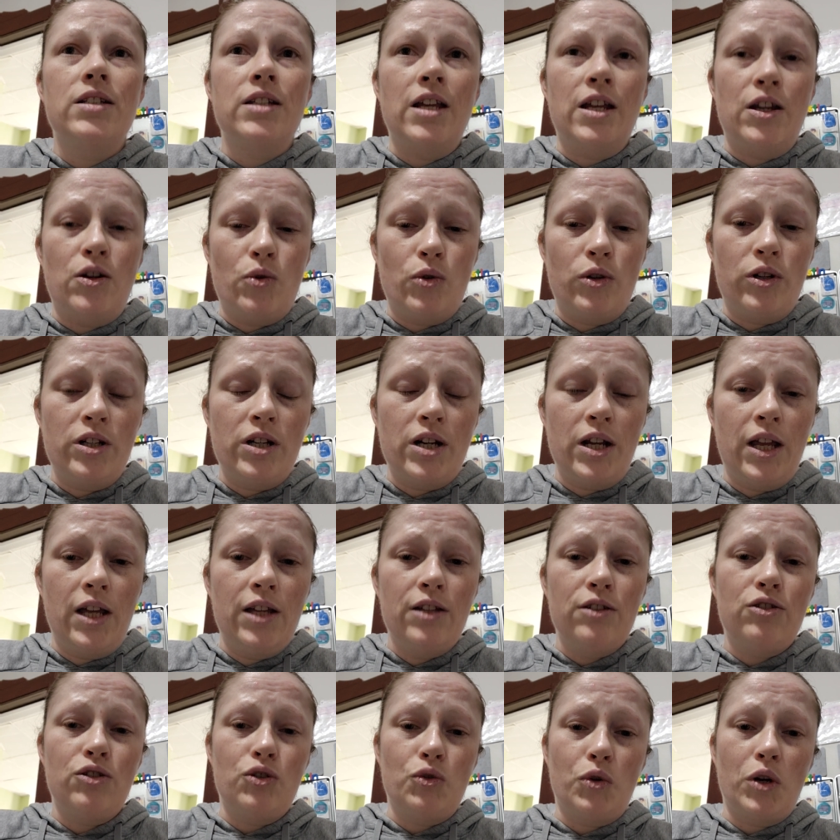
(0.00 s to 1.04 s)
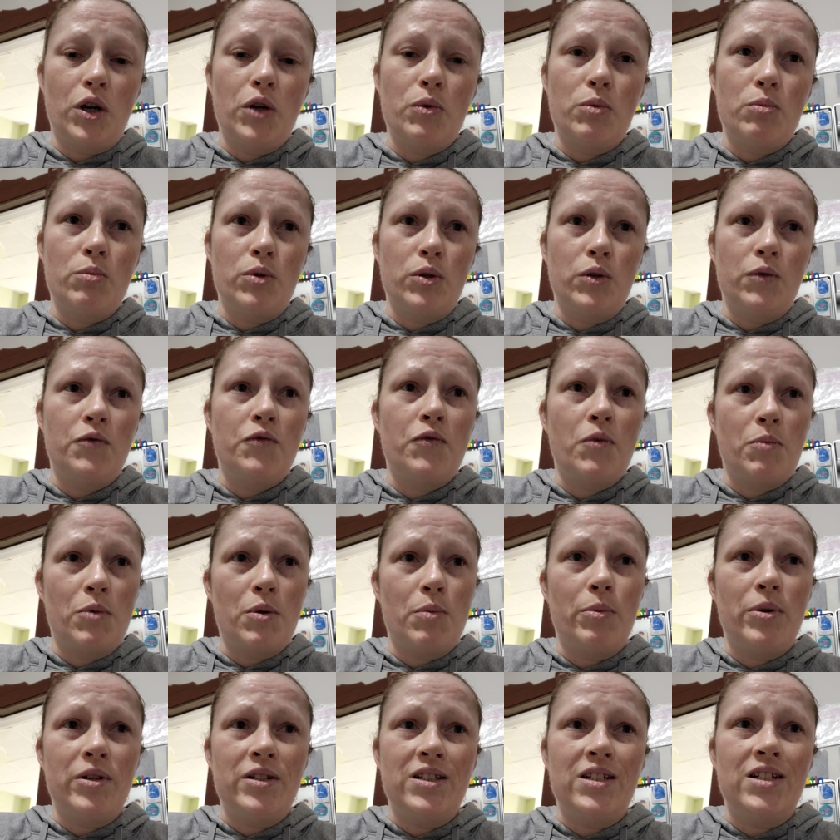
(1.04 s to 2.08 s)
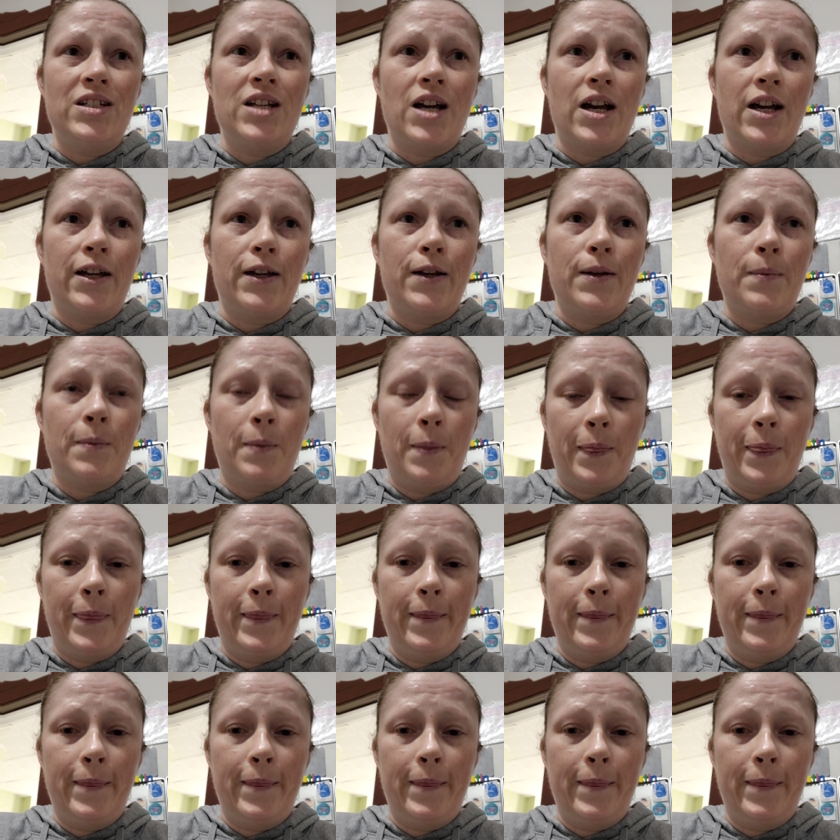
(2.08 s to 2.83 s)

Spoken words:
in order to get soy removed from the prison diet.